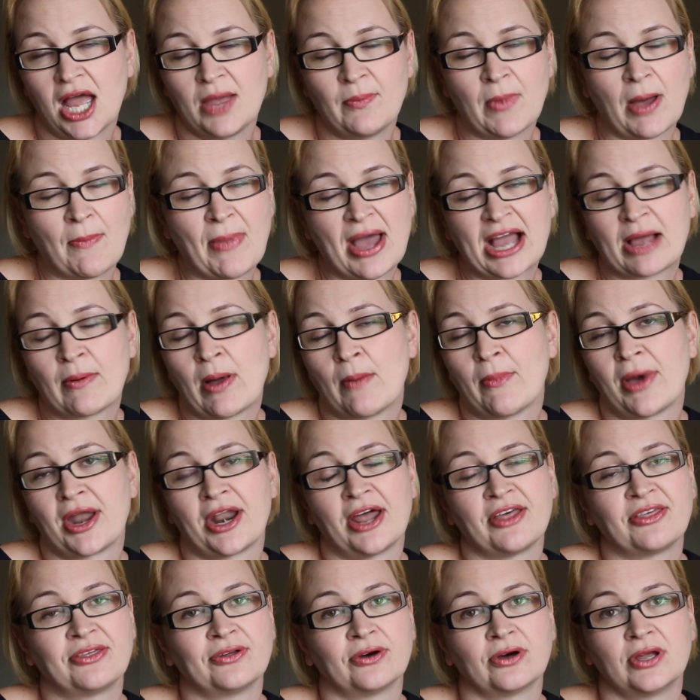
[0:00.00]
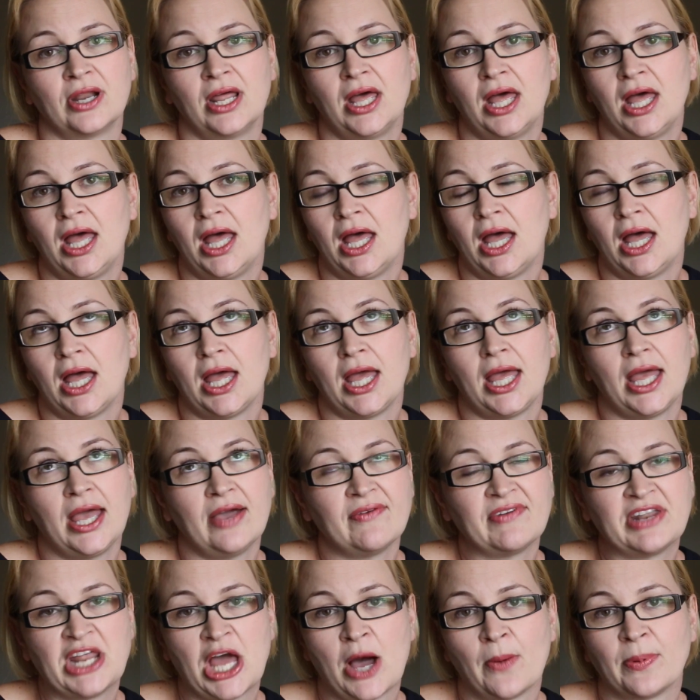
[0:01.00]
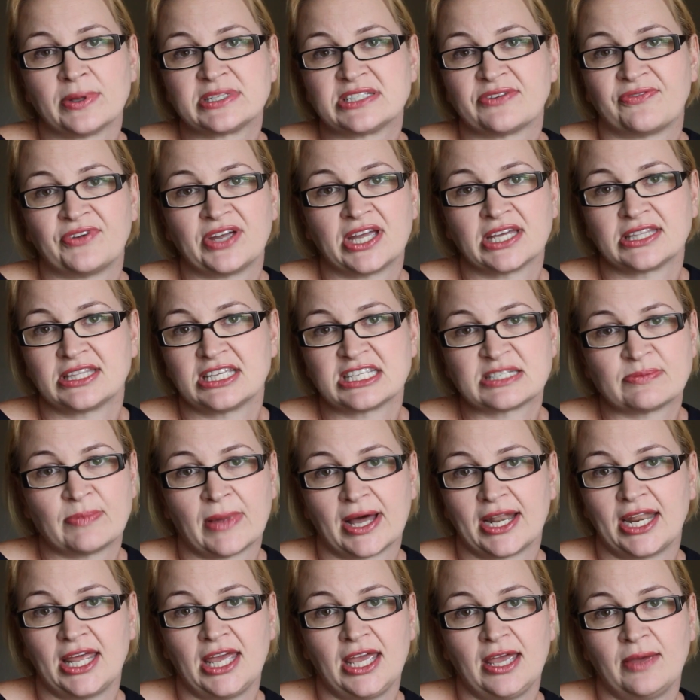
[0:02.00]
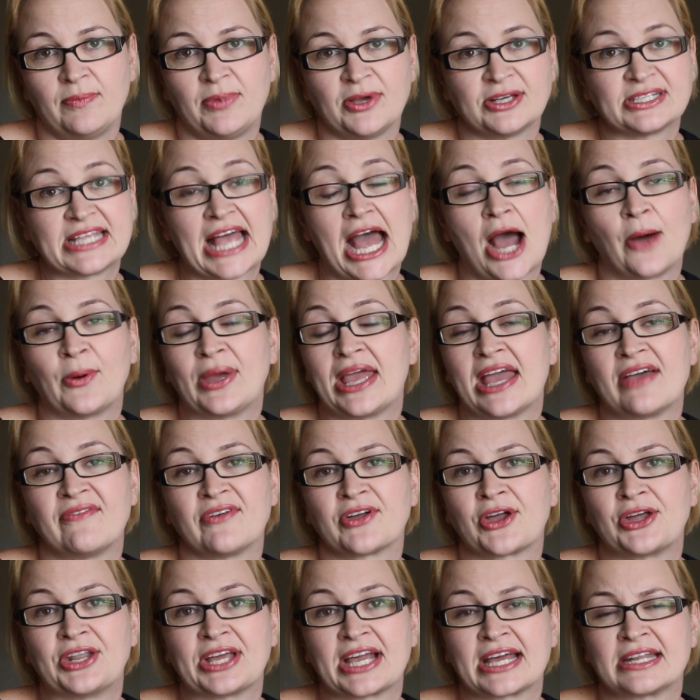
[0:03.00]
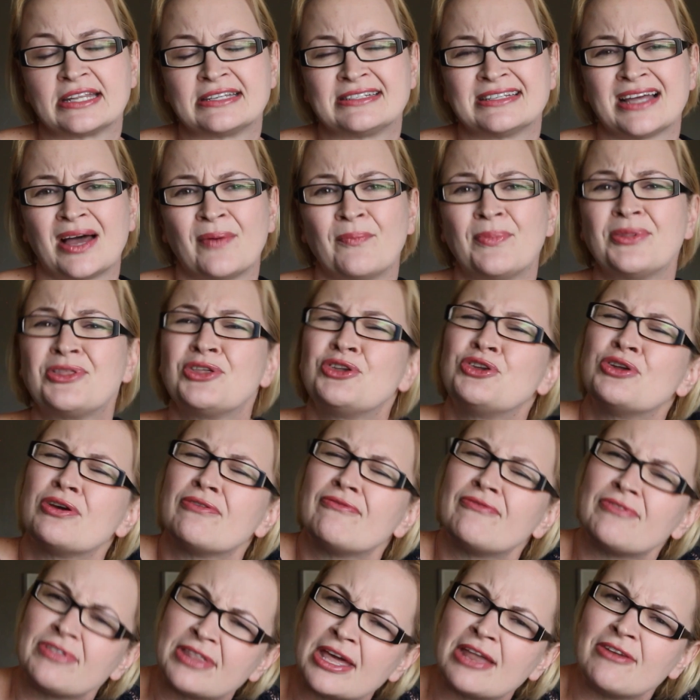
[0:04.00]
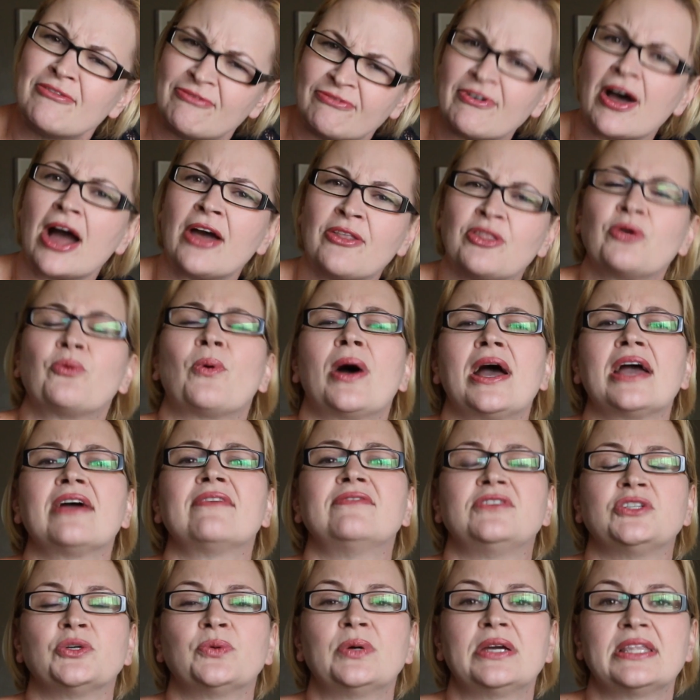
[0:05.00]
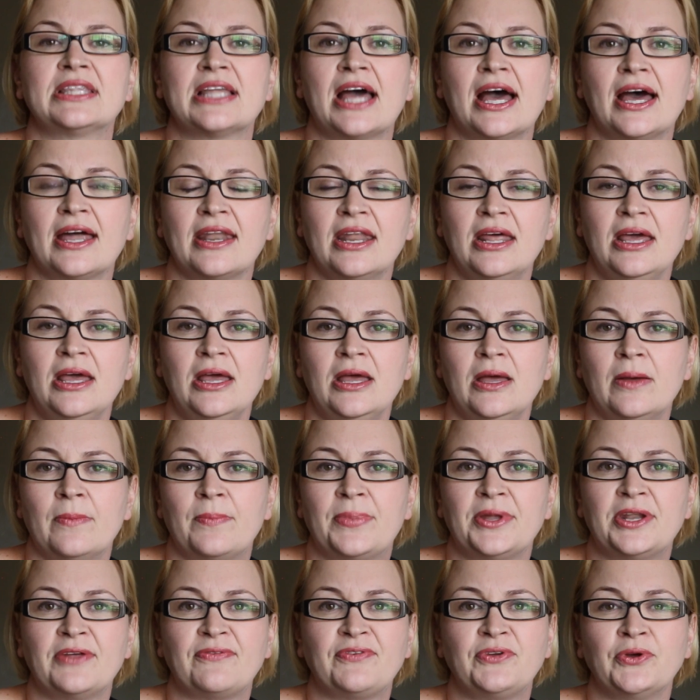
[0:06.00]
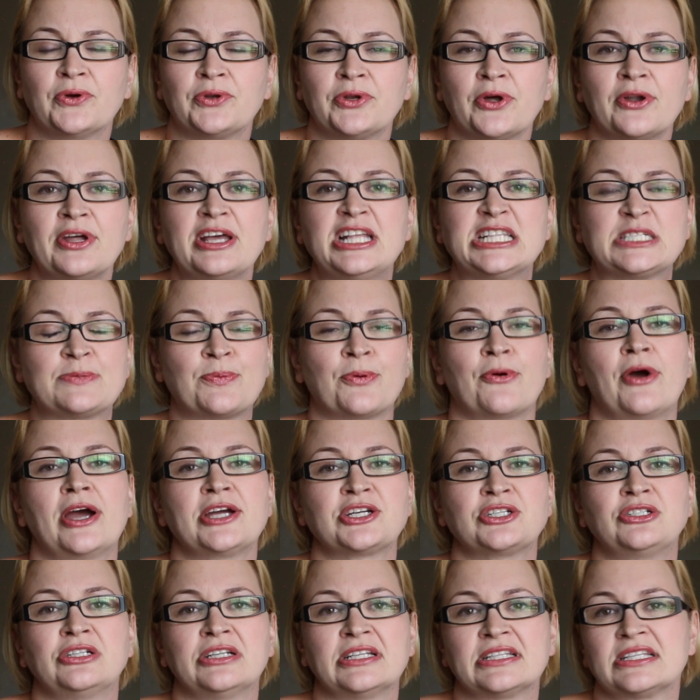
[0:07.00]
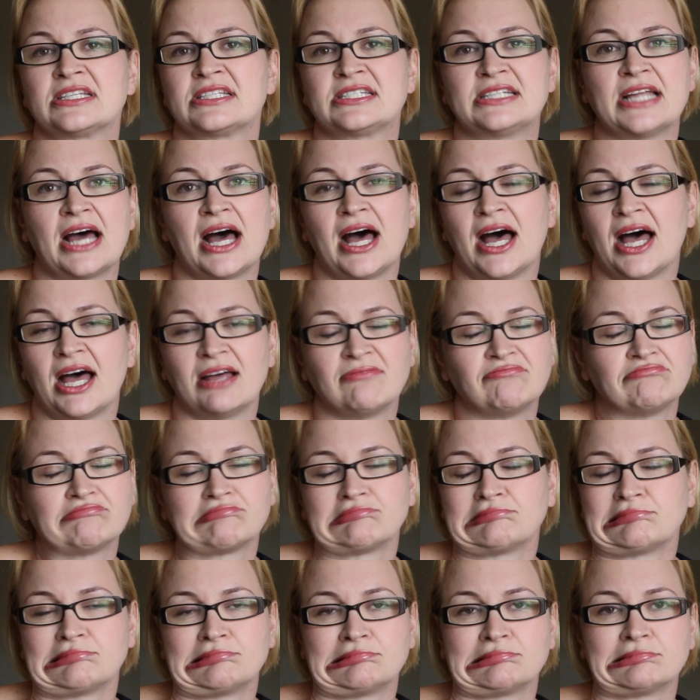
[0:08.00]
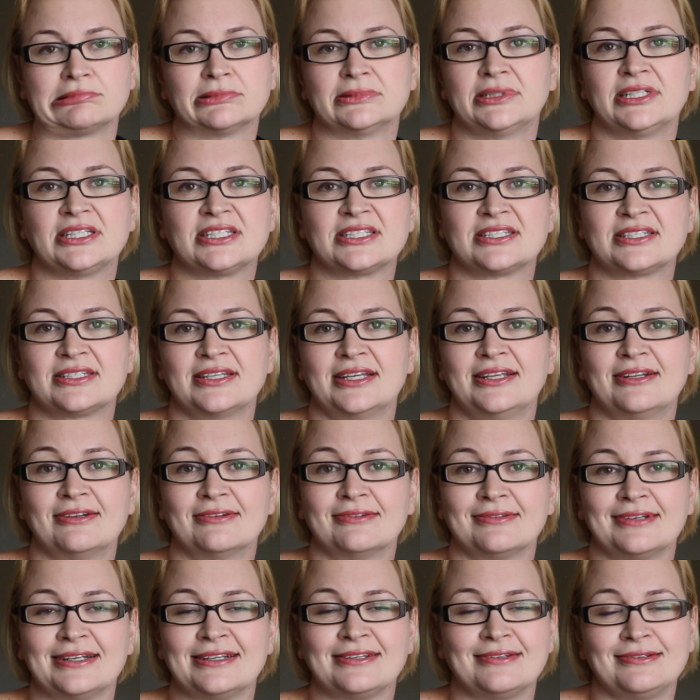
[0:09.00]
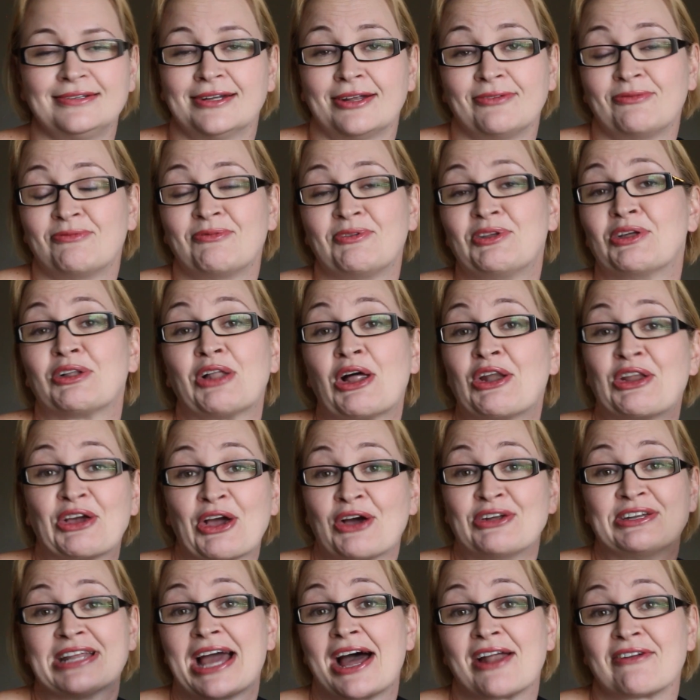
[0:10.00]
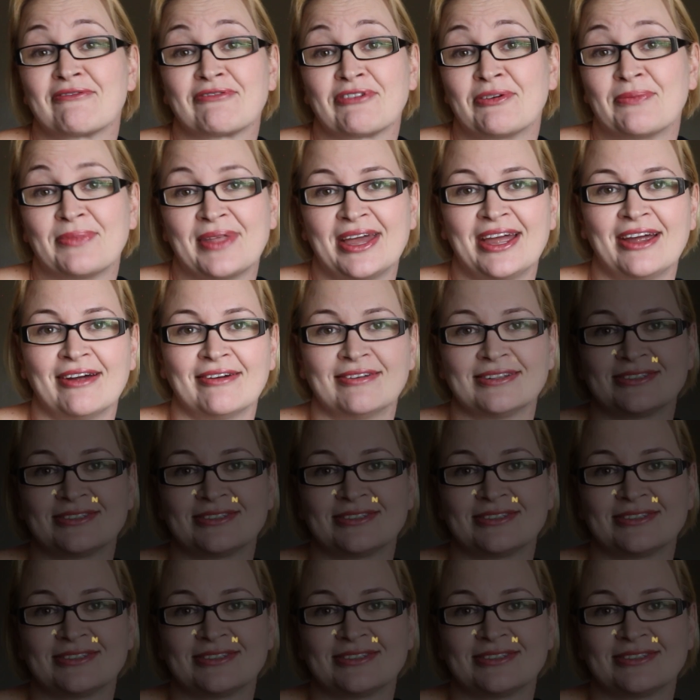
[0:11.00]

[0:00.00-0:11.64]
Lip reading: in the back of my mind I thought, heaven help us if we get this money, because how are we ever going to get it done? But did you then find the way of doing that? But if you're not inspirational at the start, you know, you'll only go down from there.